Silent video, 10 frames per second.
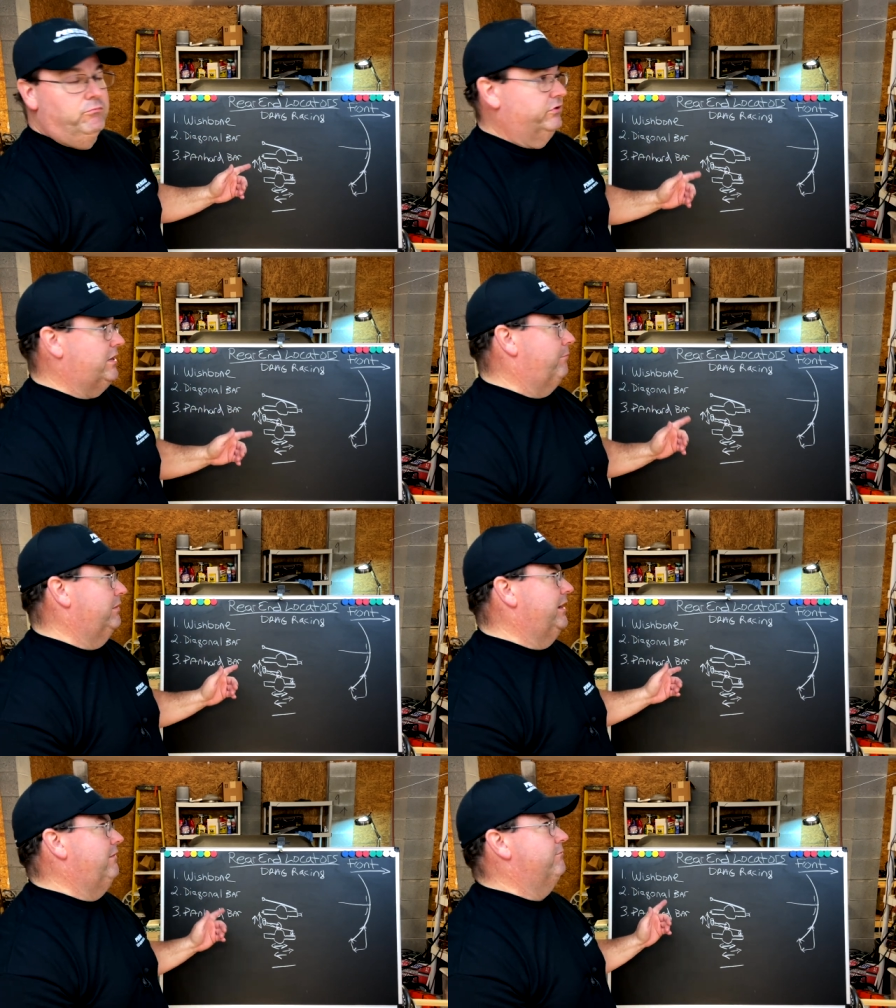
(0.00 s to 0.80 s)
which I
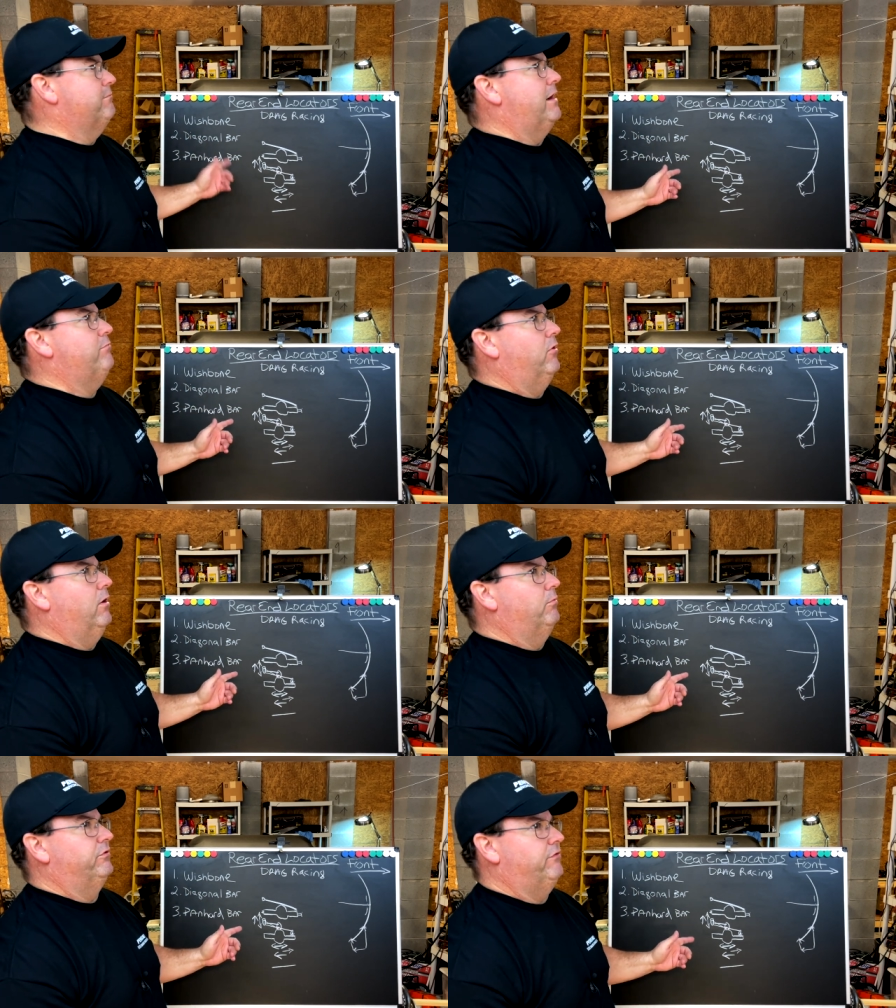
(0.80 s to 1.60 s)
believe my
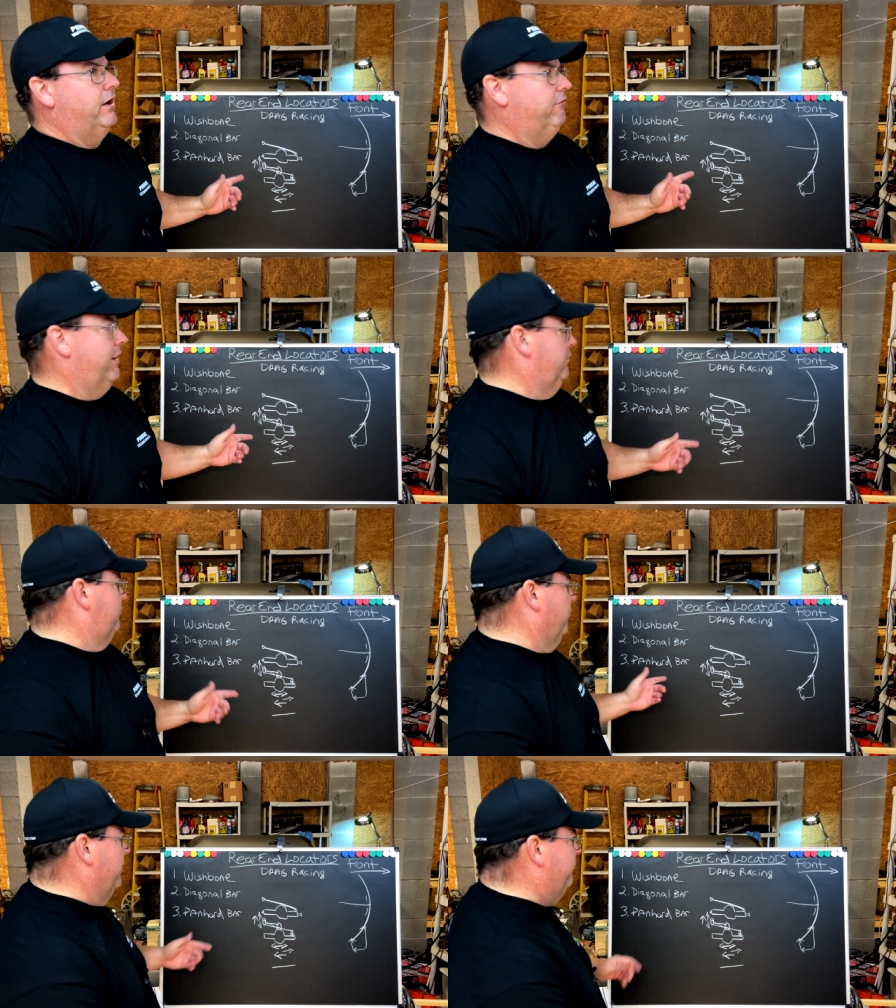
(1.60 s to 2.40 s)
bar was right around
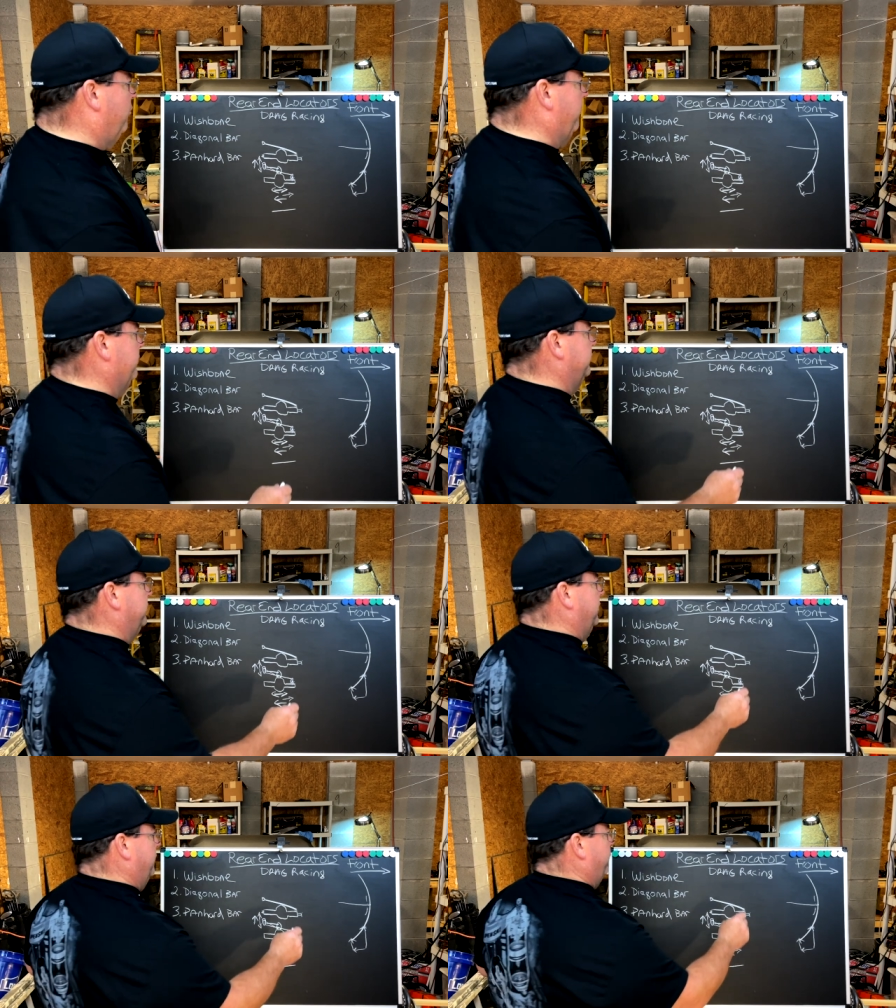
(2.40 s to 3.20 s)
24
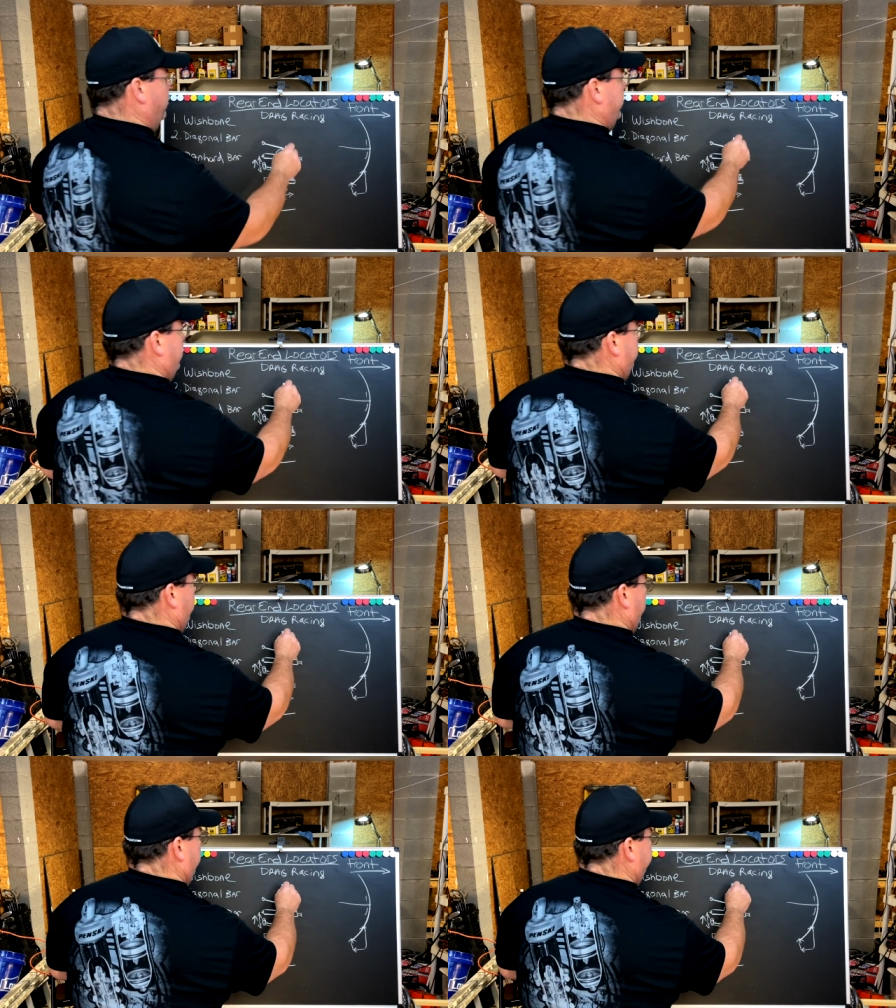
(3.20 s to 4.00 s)
inches in the 48
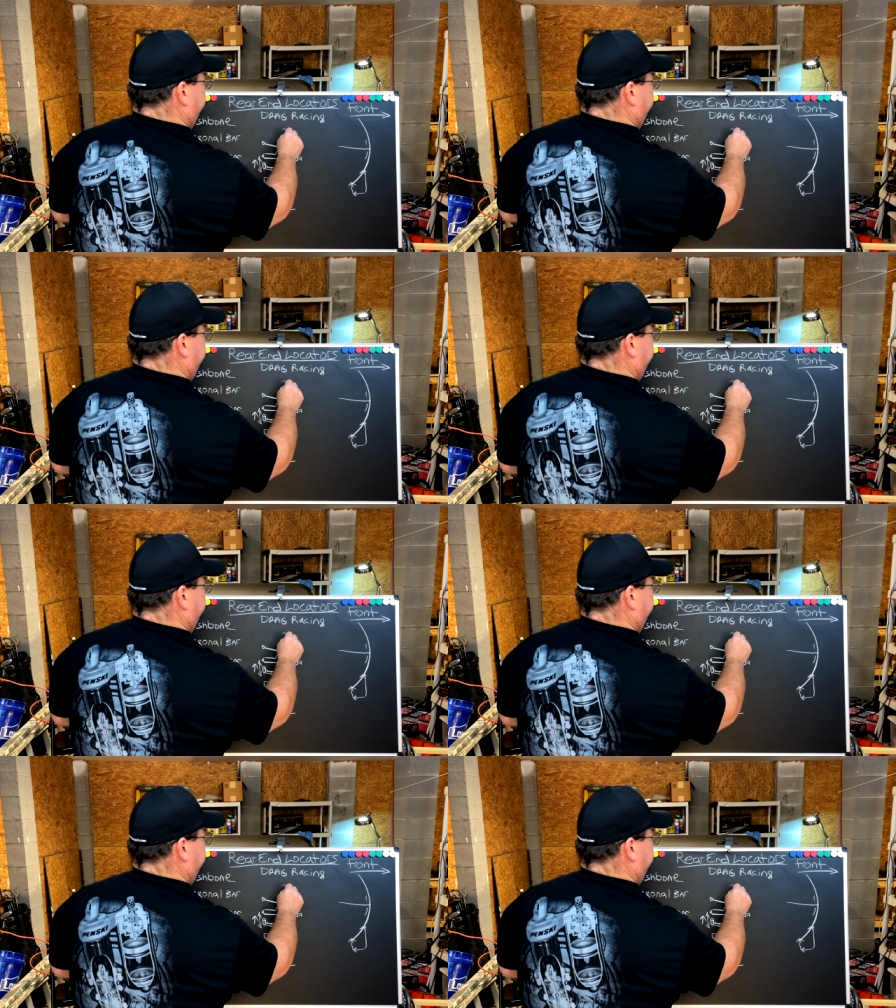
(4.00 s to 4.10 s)
Ford,